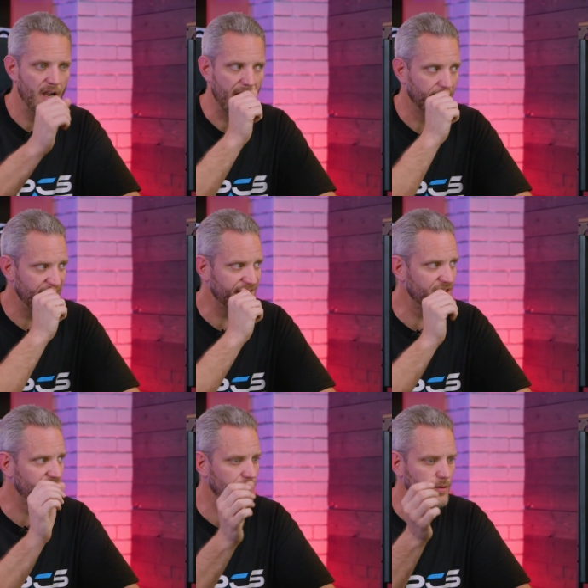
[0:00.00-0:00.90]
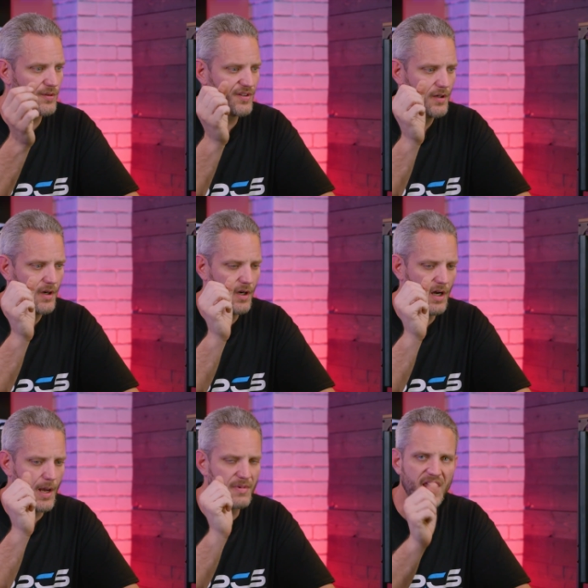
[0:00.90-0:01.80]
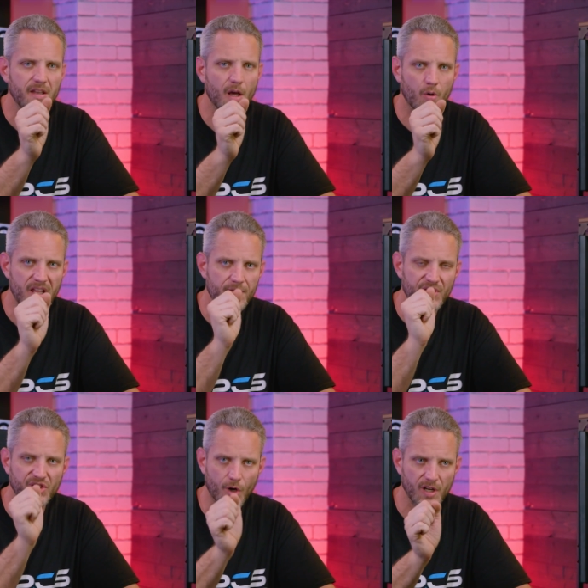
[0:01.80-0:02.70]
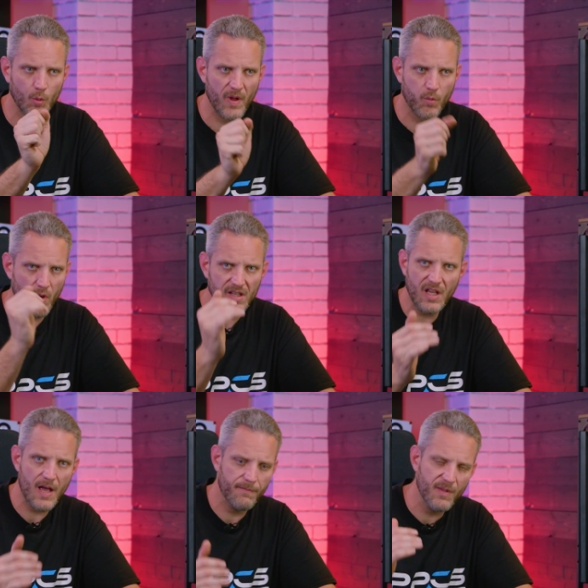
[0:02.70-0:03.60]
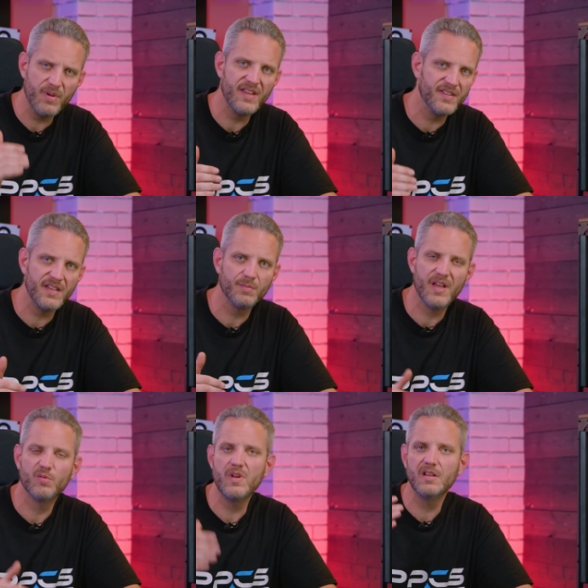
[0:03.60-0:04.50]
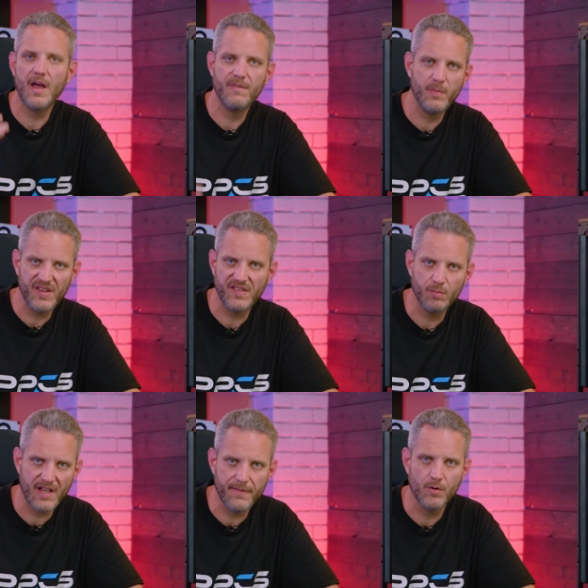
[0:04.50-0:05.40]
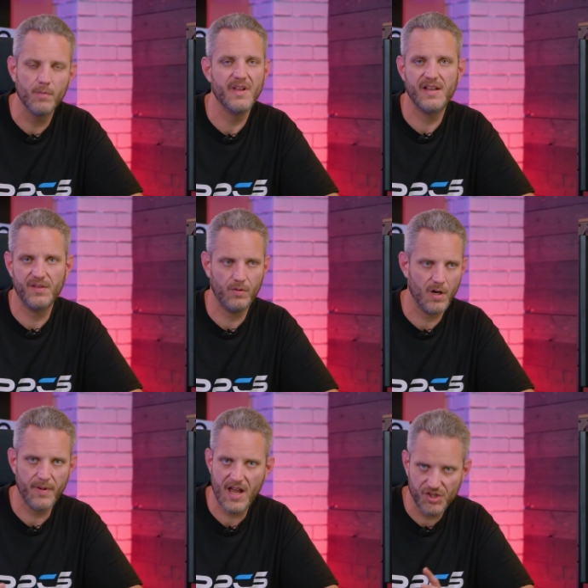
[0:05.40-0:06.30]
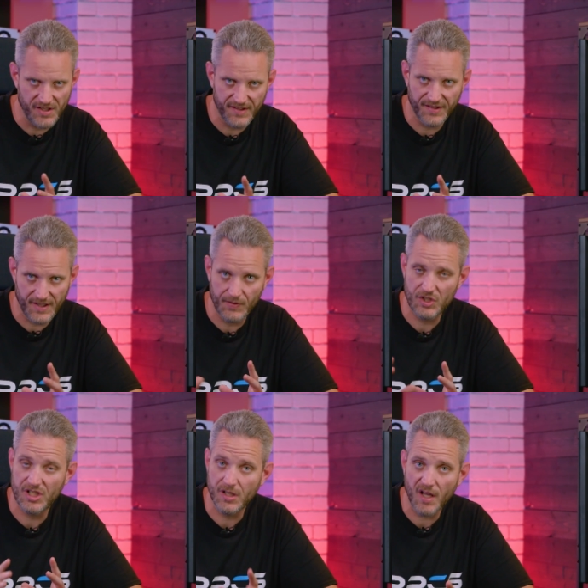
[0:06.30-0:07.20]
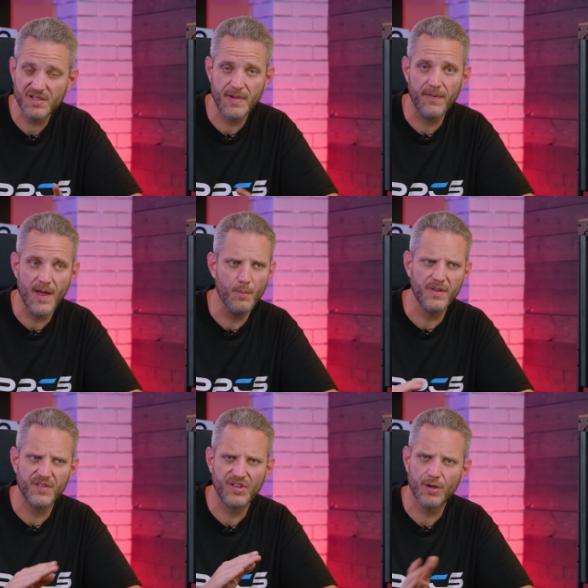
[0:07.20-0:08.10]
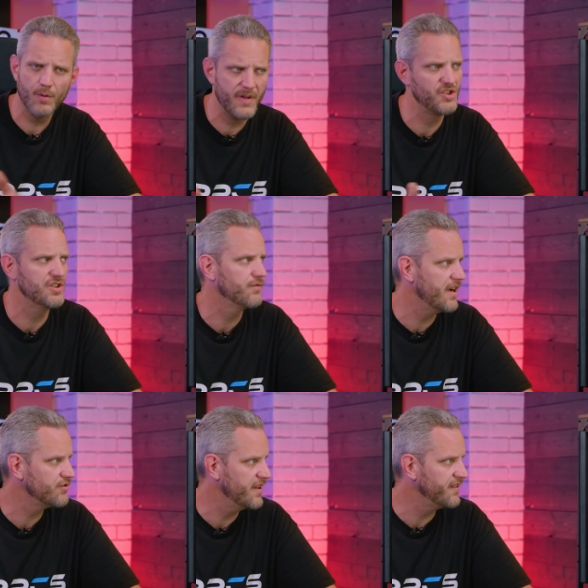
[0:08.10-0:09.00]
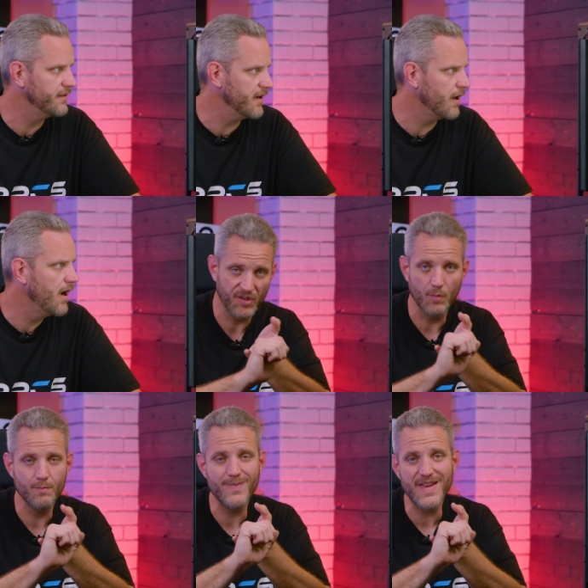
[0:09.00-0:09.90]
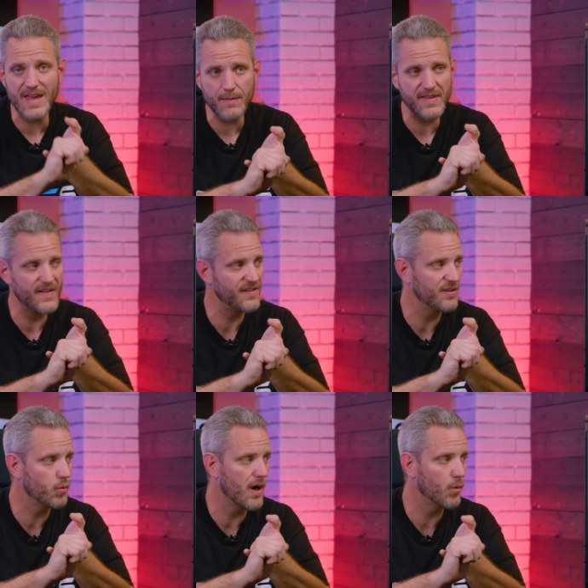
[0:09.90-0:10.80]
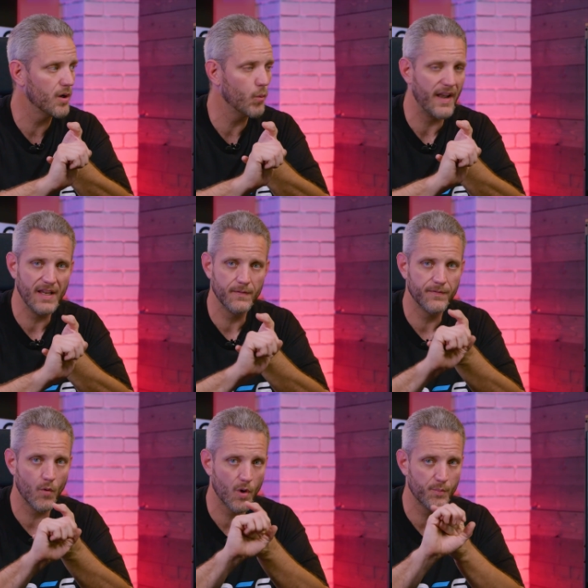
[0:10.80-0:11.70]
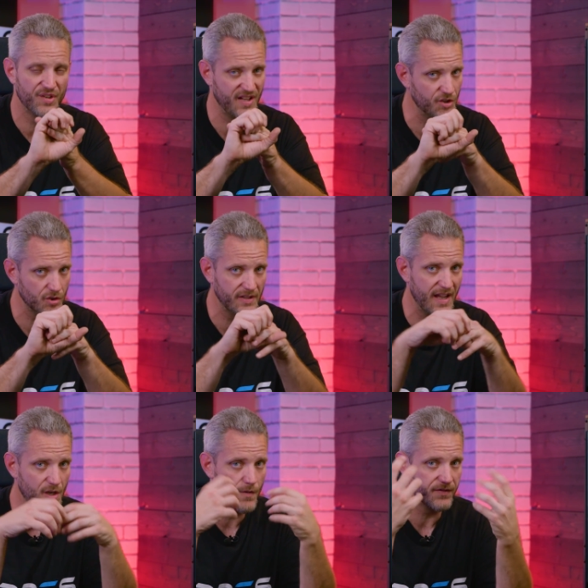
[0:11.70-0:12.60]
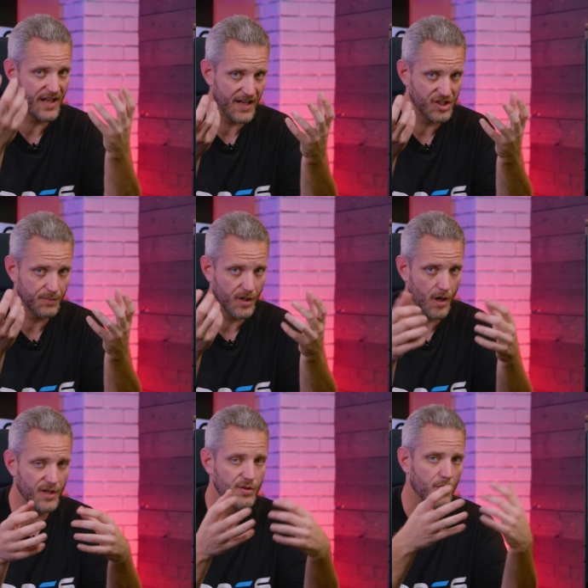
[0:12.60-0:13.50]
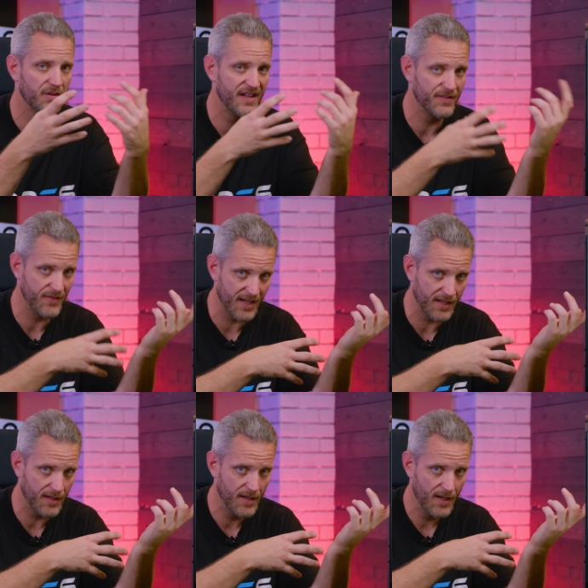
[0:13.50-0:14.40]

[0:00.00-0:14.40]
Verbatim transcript: And Lisa Su's um, keynote even started with, we love the PC space, we love the PC platform, that is where our passion is and stuff. And she talks about that, but zero mention of ray tracing there. So maybe this is where we're waiting for potentially a new flagship card to replace Vega